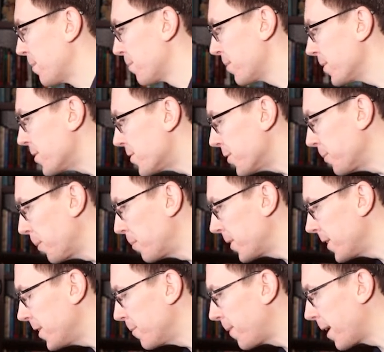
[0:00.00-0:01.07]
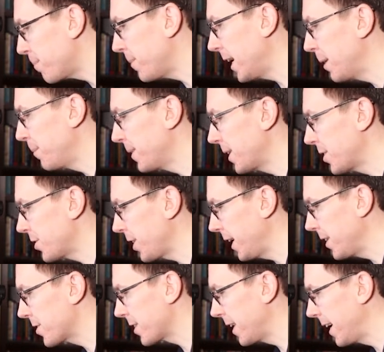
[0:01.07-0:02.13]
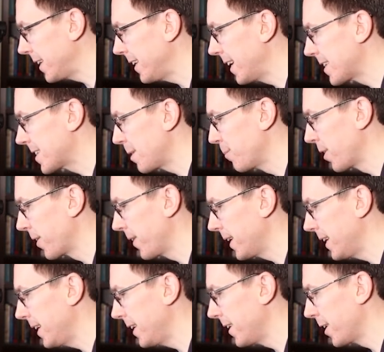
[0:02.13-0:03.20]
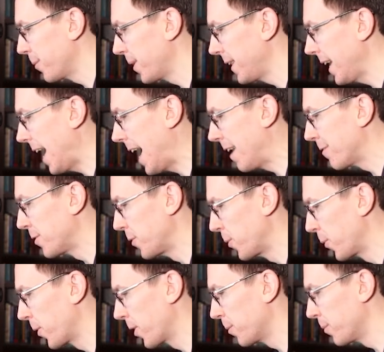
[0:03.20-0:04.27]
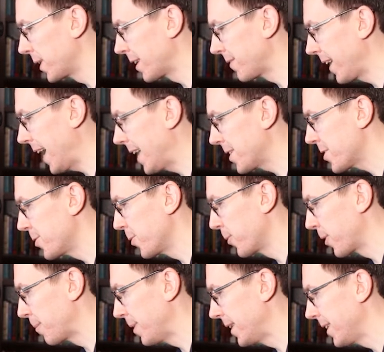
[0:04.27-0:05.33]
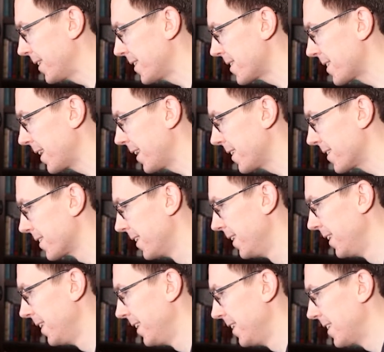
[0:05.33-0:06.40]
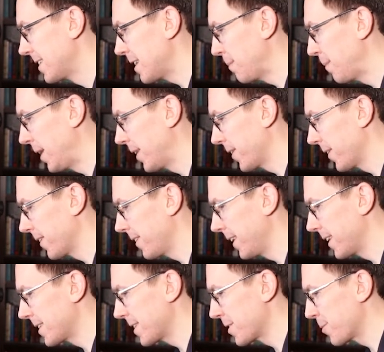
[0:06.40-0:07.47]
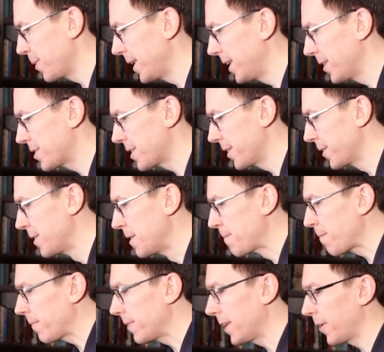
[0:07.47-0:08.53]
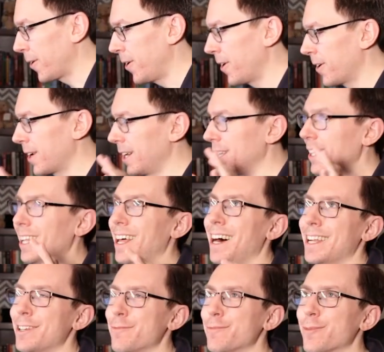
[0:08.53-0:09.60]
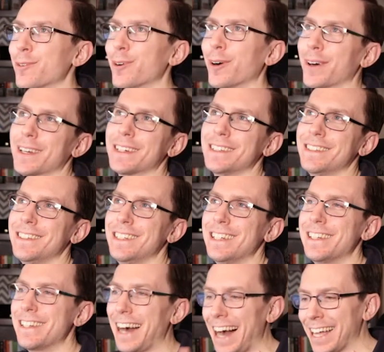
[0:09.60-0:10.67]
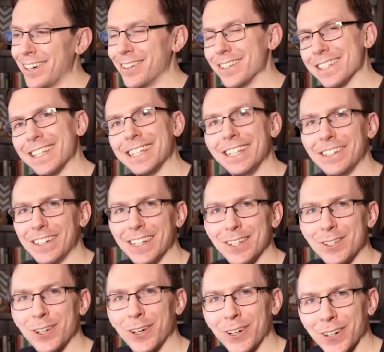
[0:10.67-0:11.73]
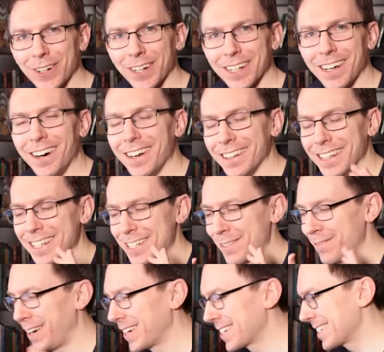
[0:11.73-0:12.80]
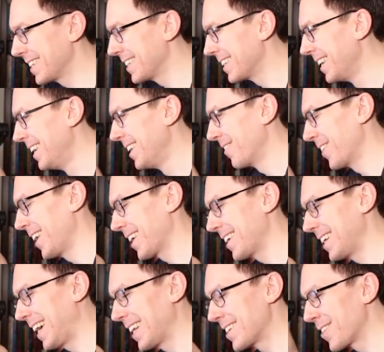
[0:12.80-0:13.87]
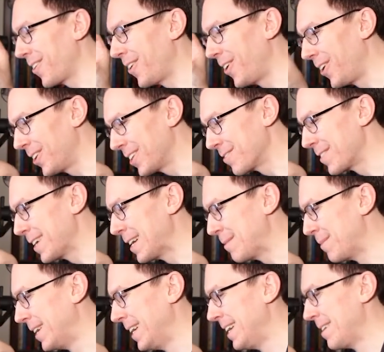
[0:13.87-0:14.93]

presumably you might be able to change that yeah somewhere in here where they have norm whatever s norm is and some other things as well so there are a lot more dials that you can turn on this function we're not going to get into all of them